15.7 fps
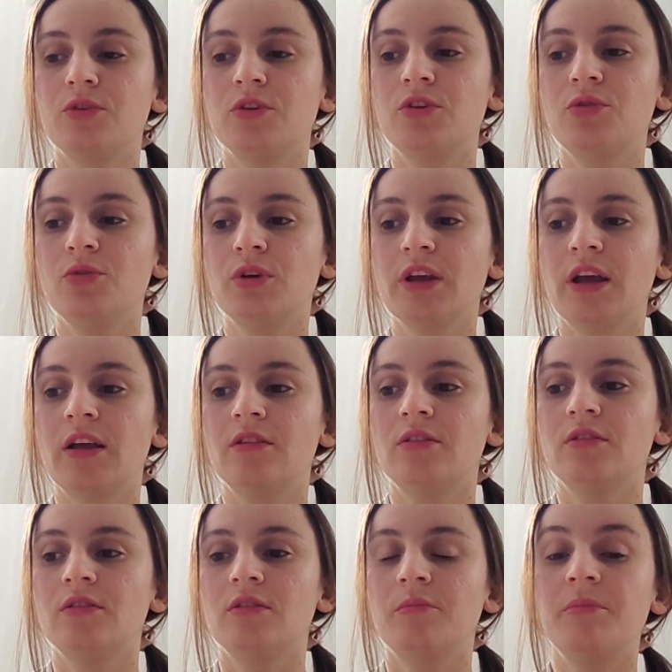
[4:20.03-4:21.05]
you
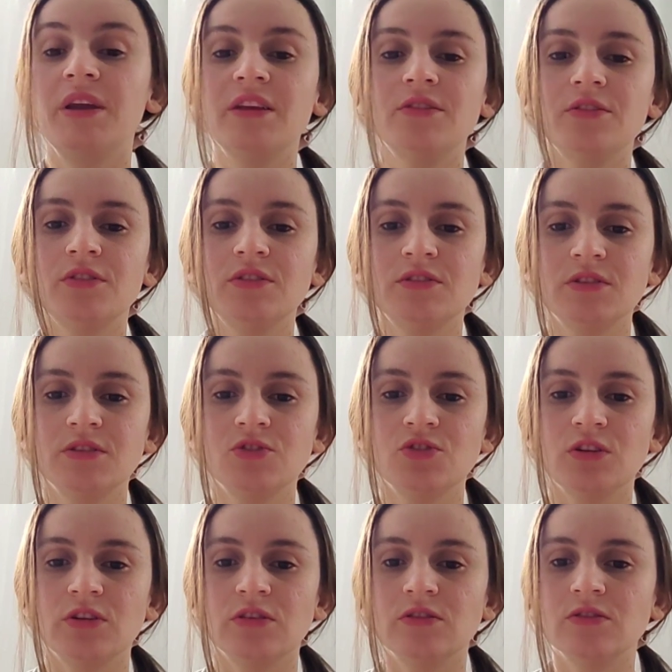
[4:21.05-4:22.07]
can make the
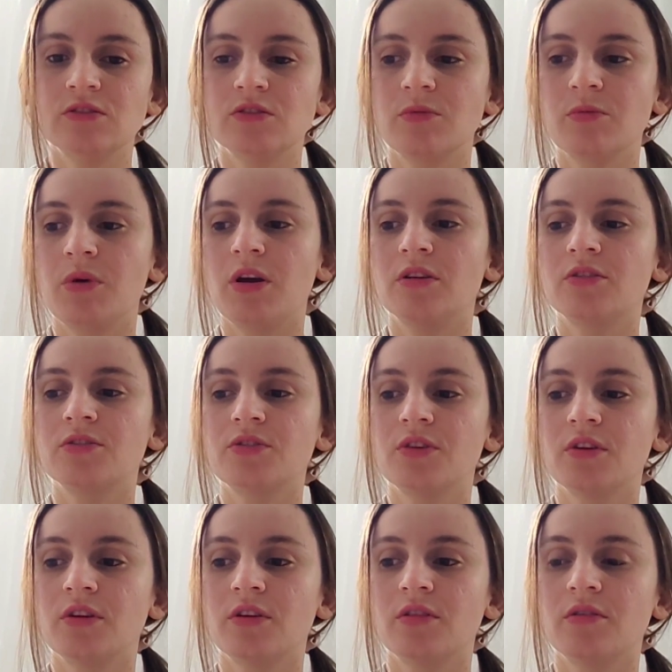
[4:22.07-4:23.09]
decisions among
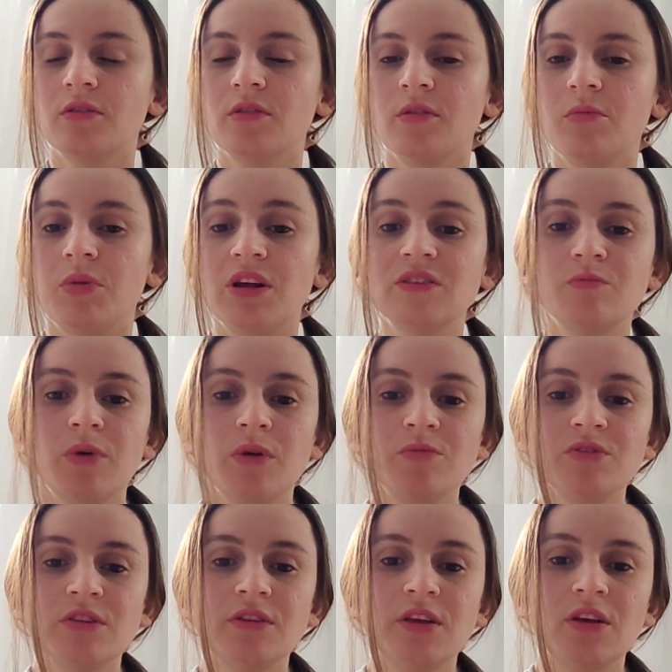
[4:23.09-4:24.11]
the breast
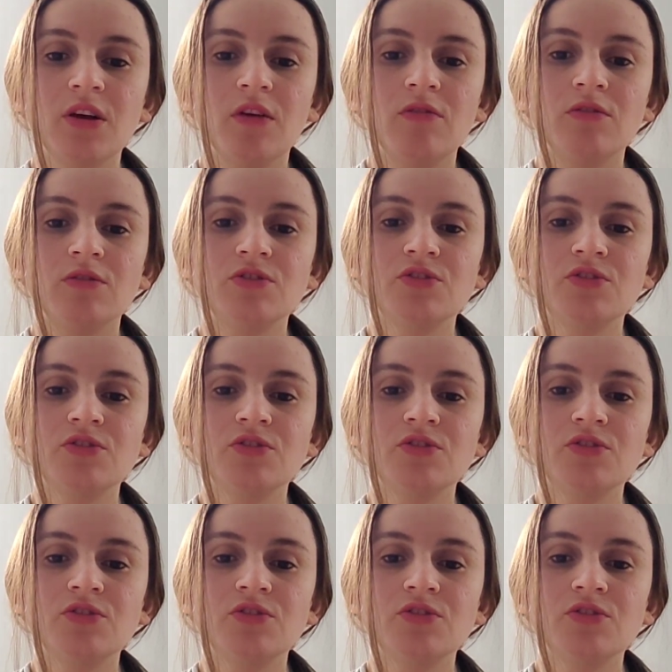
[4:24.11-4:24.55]
pumps that they cover,